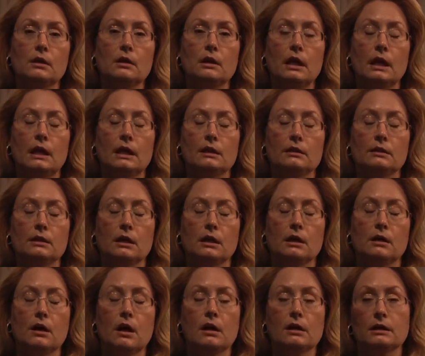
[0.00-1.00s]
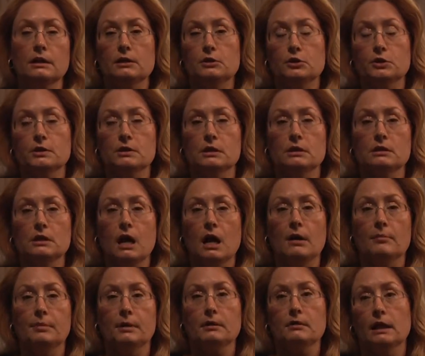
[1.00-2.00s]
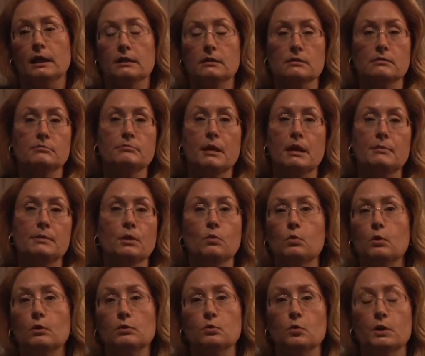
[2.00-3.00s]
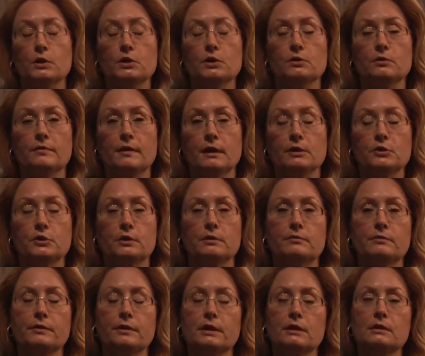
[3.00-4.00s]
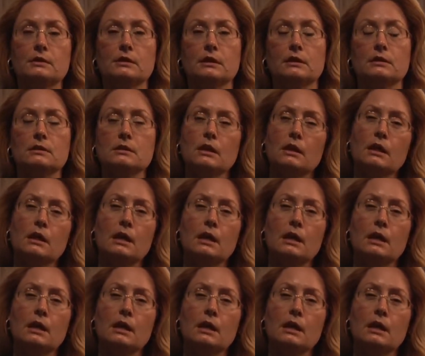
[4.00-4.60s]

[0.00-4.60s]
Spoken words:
and on an interesting topic, like maybe a World War II veteran, for instance,